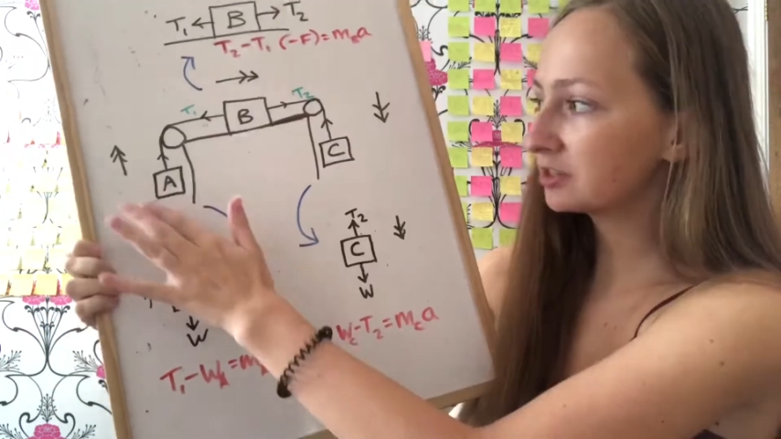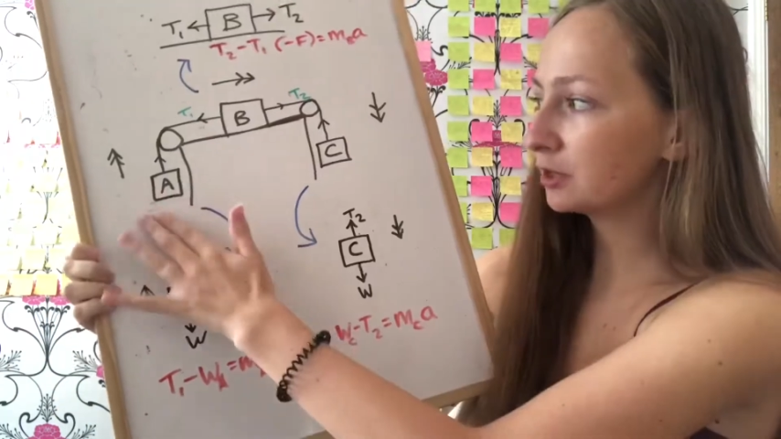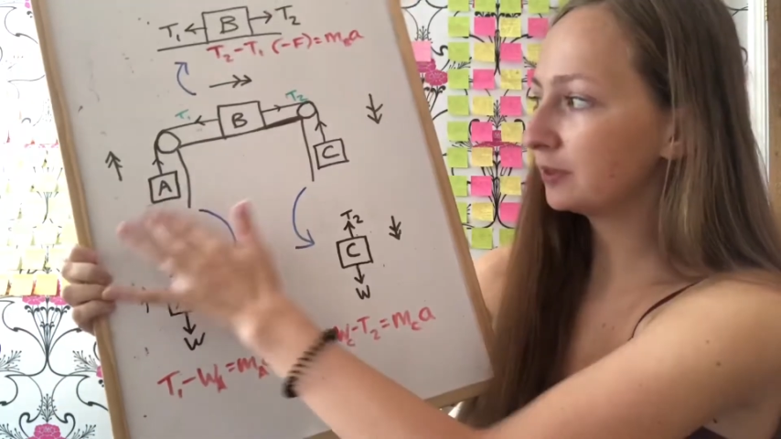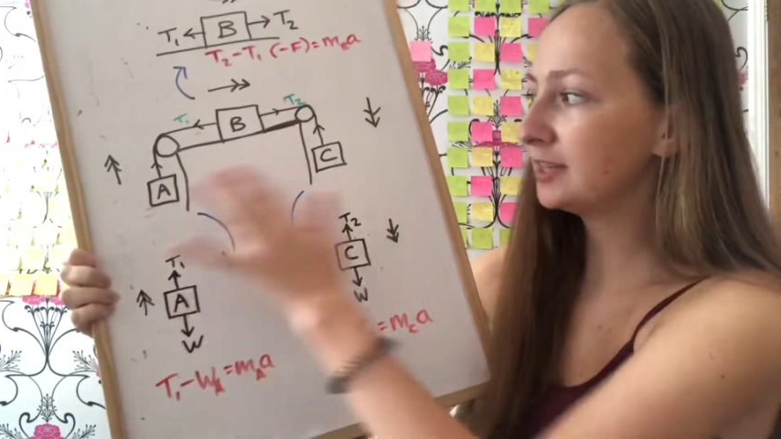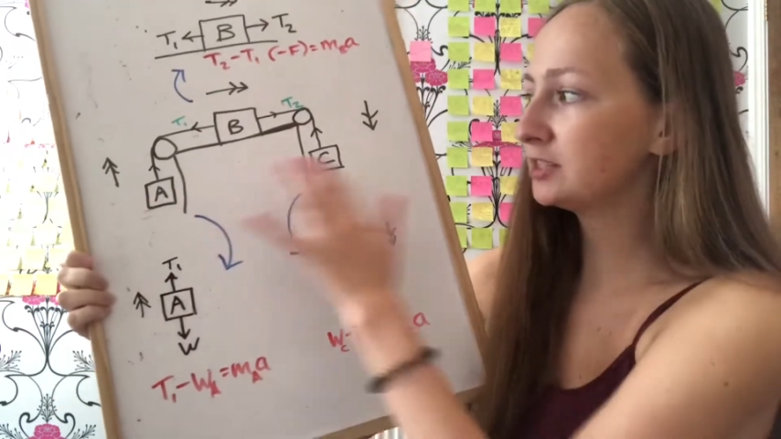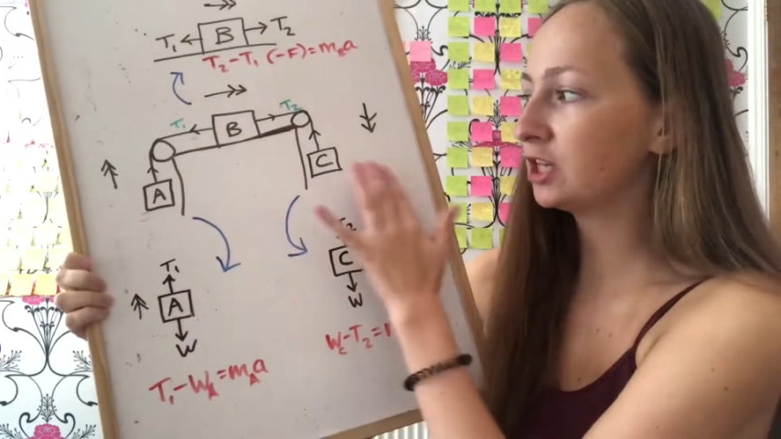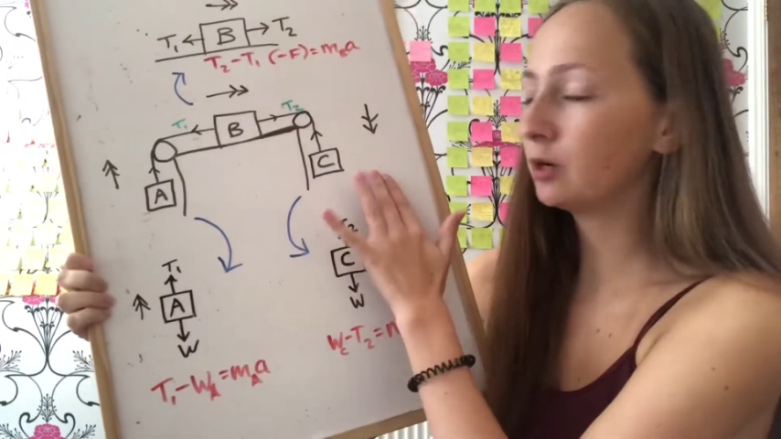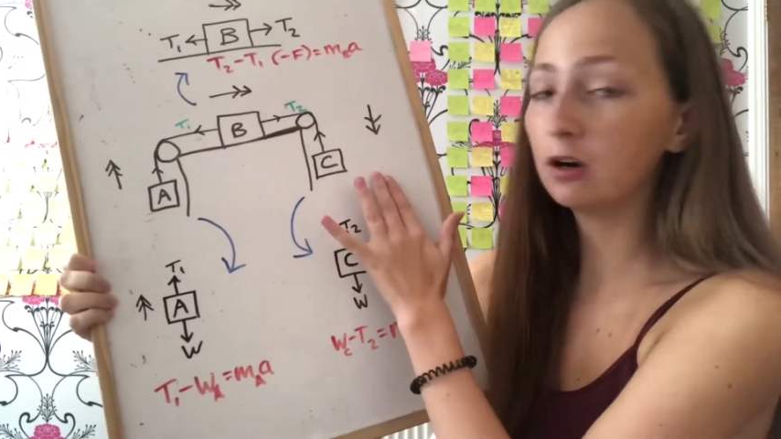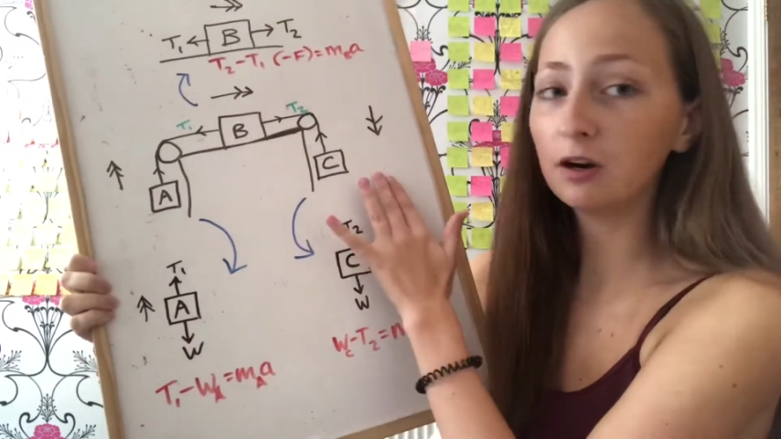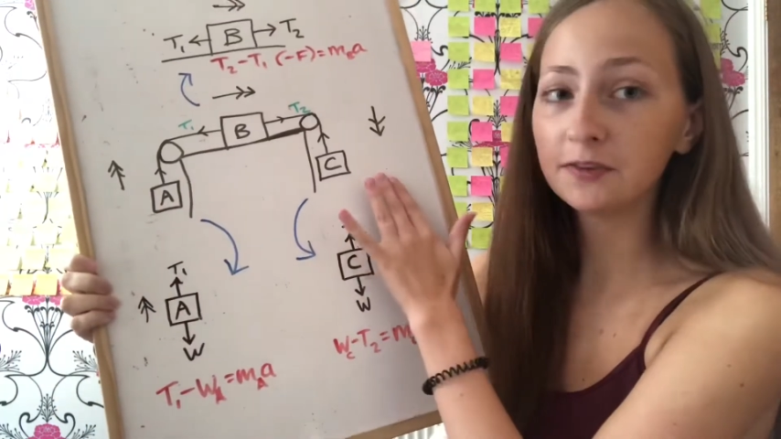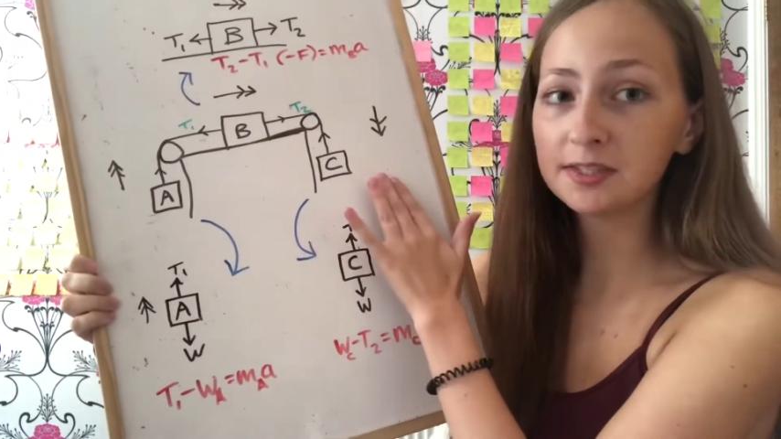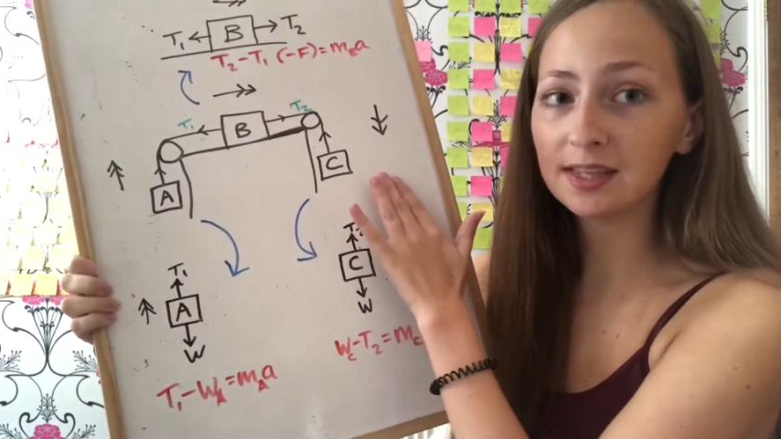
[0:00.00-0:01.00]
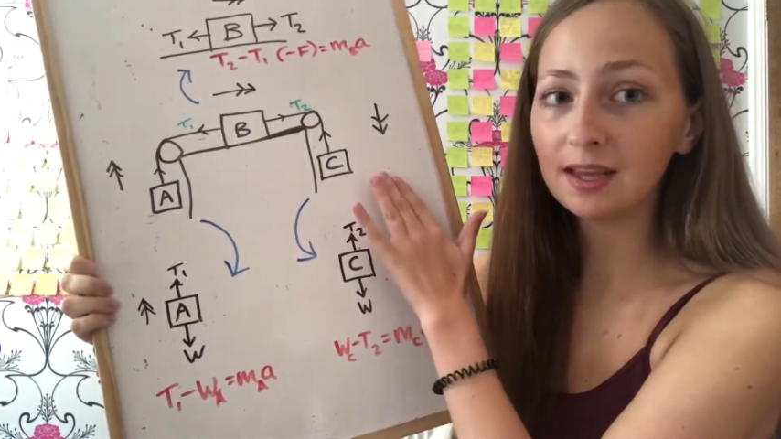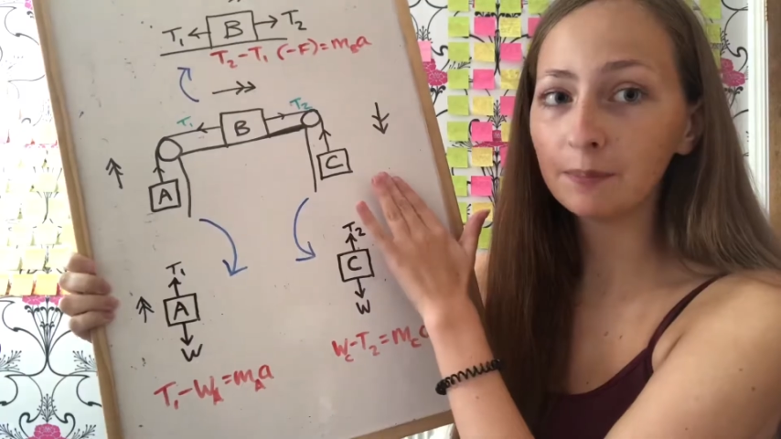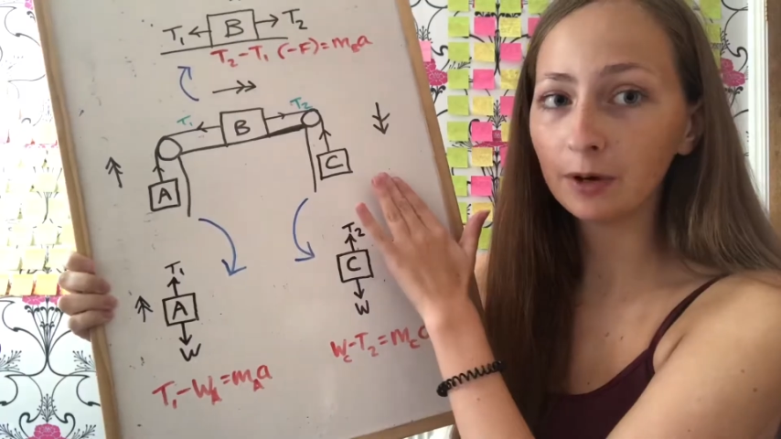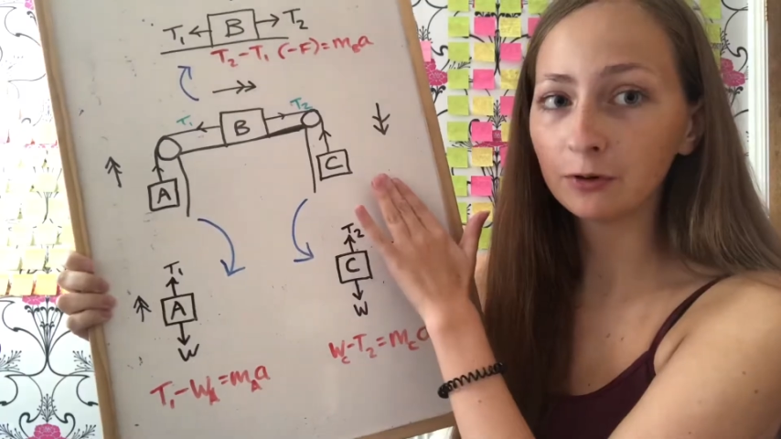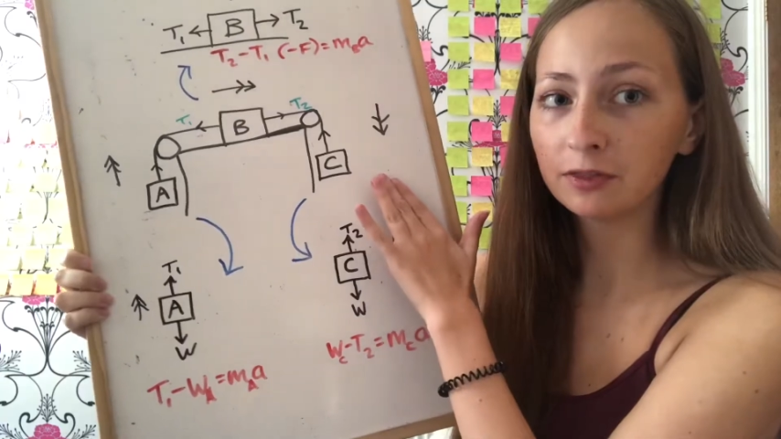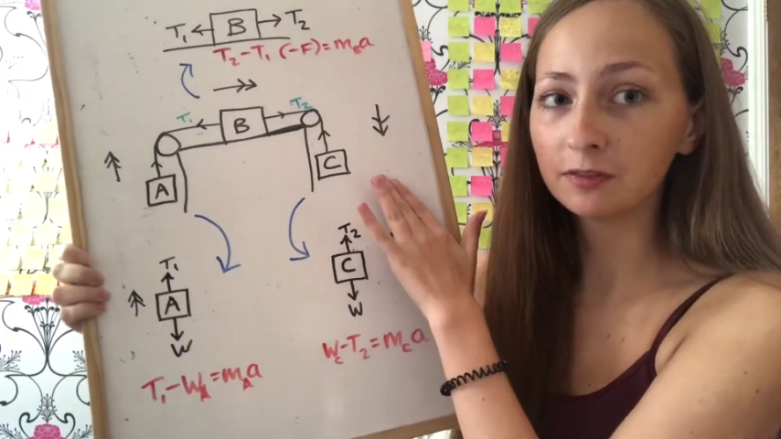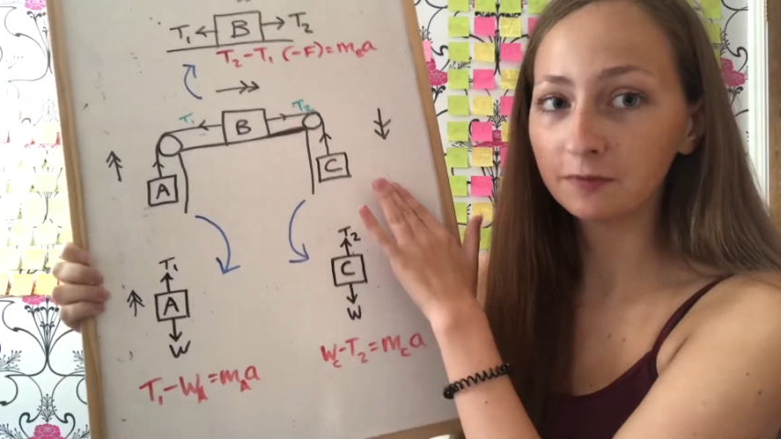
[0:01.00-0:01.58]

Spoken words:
So these two are obviously both